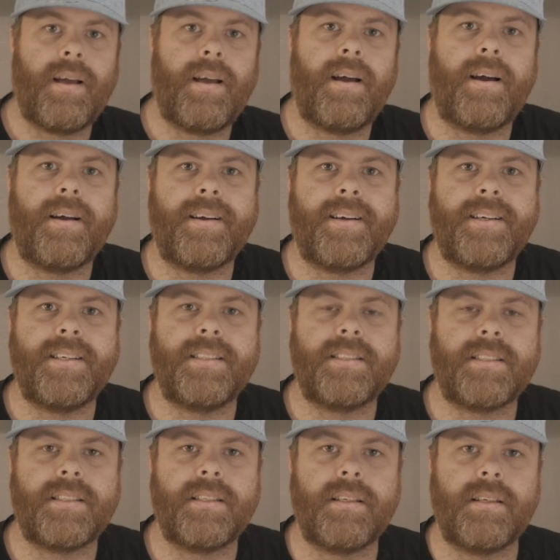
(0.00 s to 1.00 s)
Hi
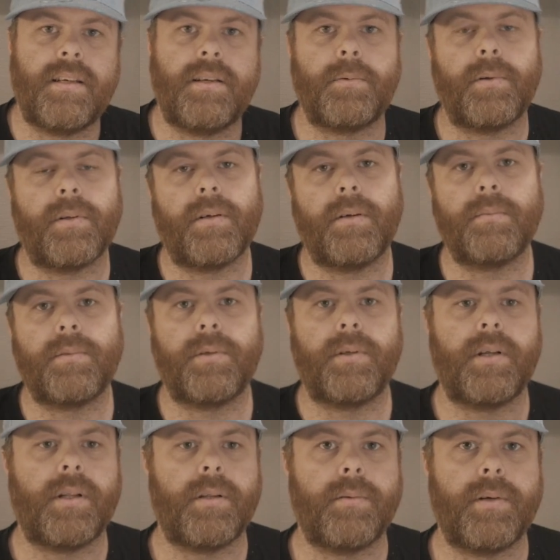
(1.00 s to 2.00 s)
guys, and welcome to
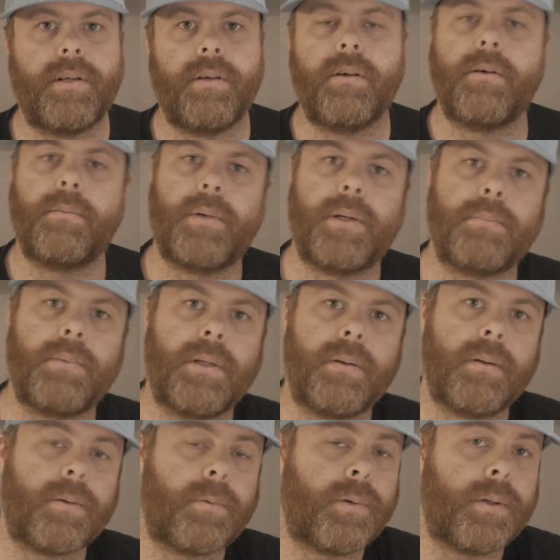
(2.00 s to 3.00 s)
another video about
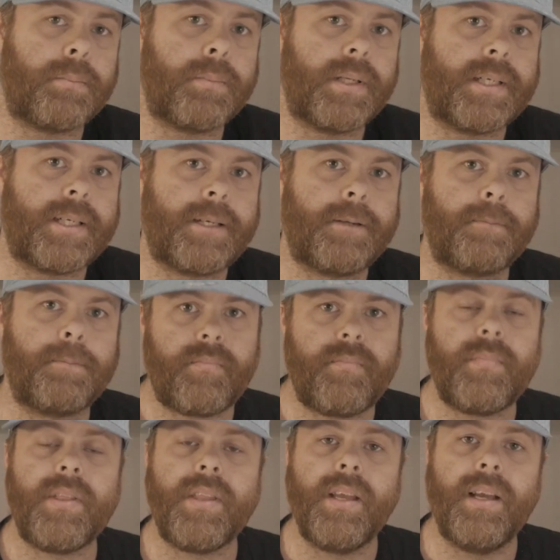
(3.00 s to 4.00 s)
my equipment.
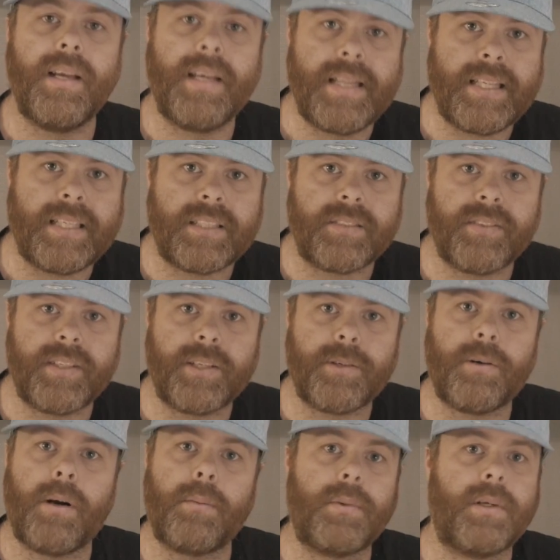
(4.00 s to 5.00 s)
In this
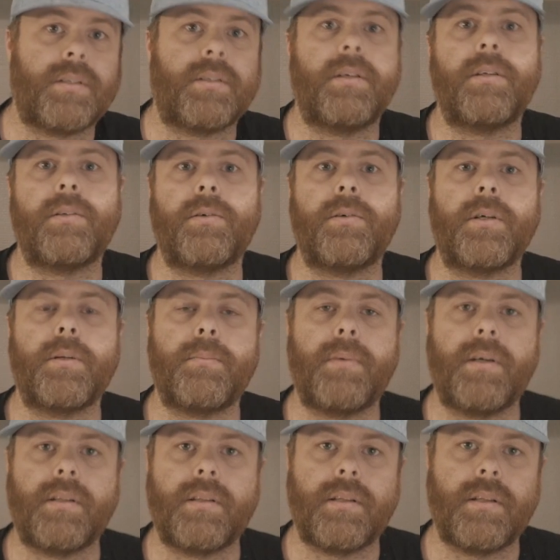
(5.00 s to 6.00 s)
video I'm not going to talk
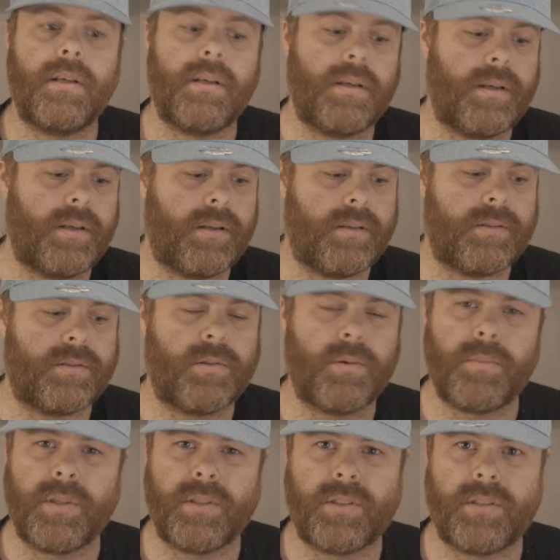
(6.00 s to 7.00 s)
about so
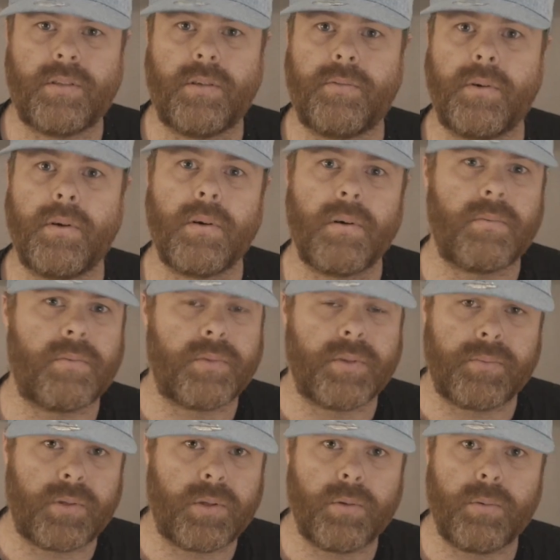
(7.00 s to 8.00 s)
much of a
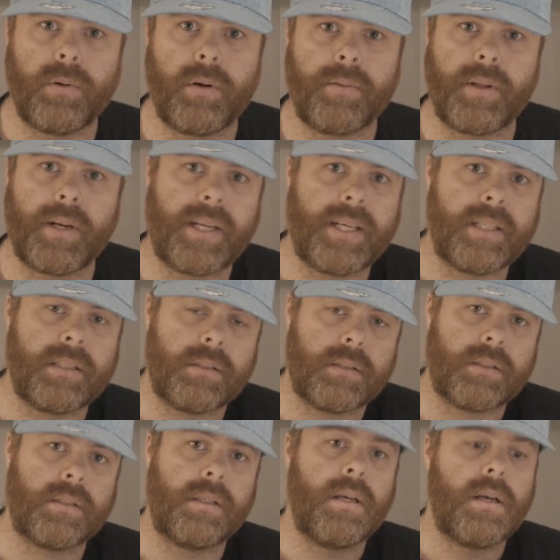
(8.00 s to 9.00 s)
review of the
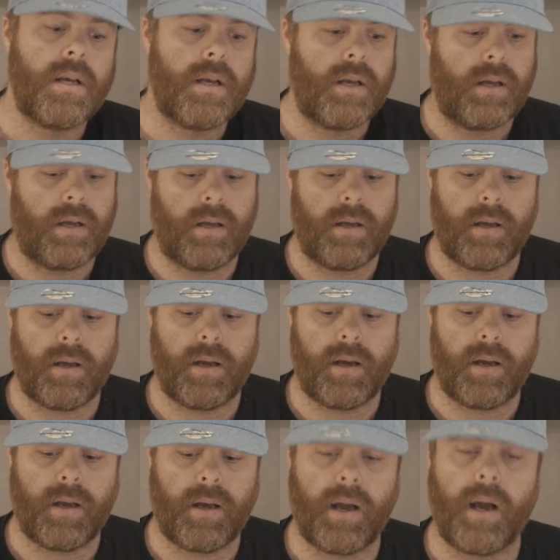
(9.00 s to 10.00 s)
lens.
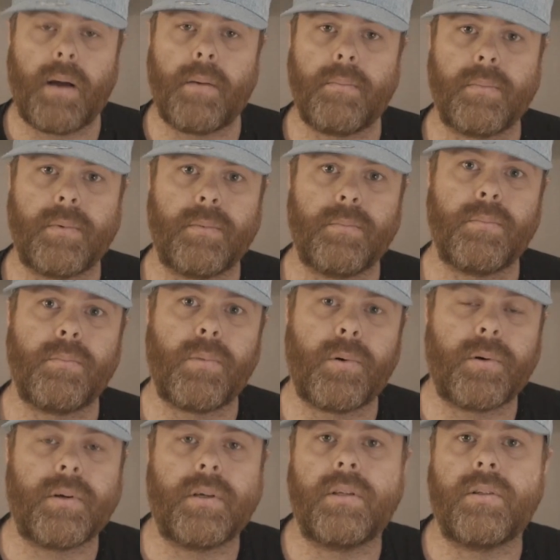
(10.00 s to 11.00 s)
I'm
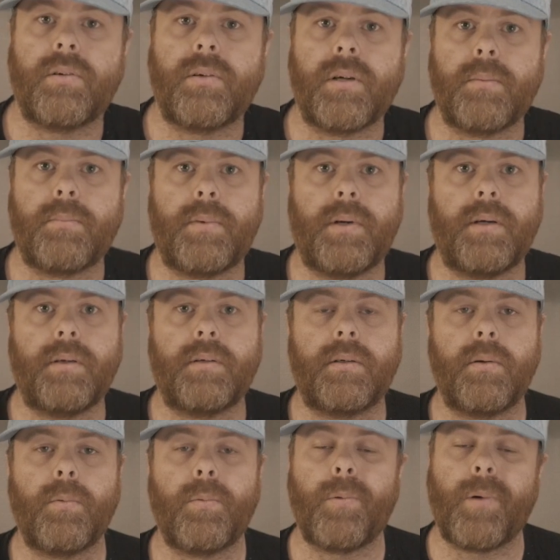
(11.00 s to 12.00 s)
more going to talk about
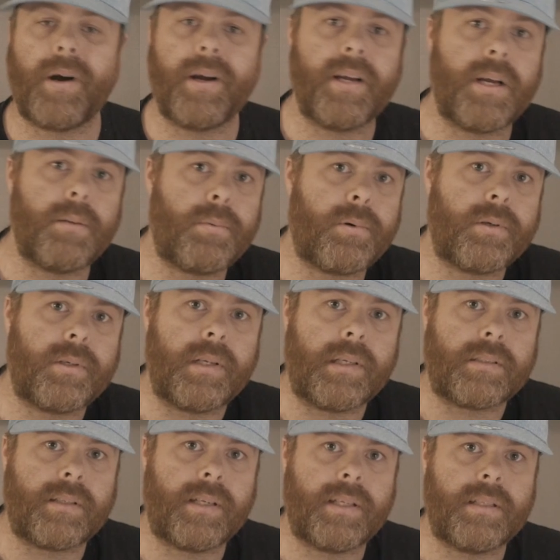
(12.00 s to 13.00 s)
why I bought
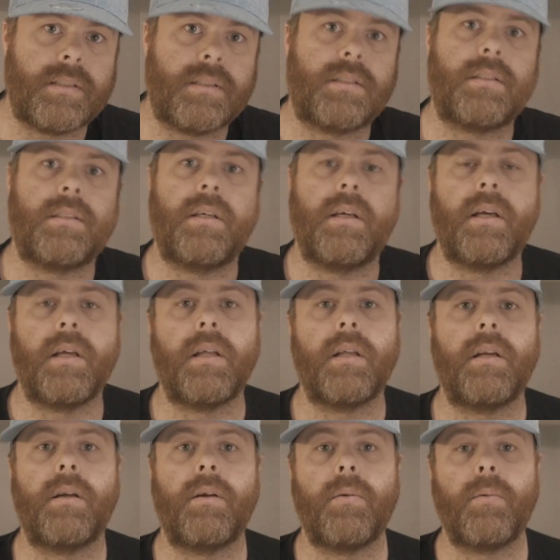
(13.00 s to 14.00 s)
this lens
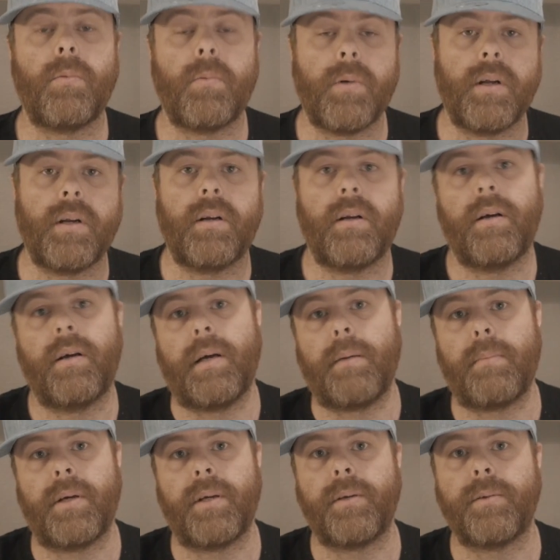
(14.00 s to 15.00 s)
and when
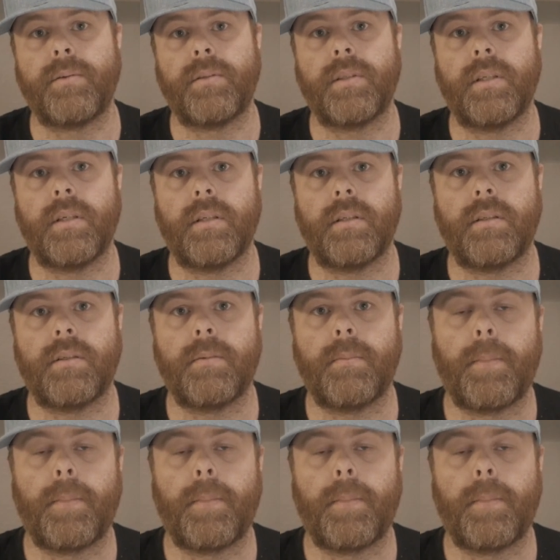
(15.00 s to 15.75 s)
am I using it.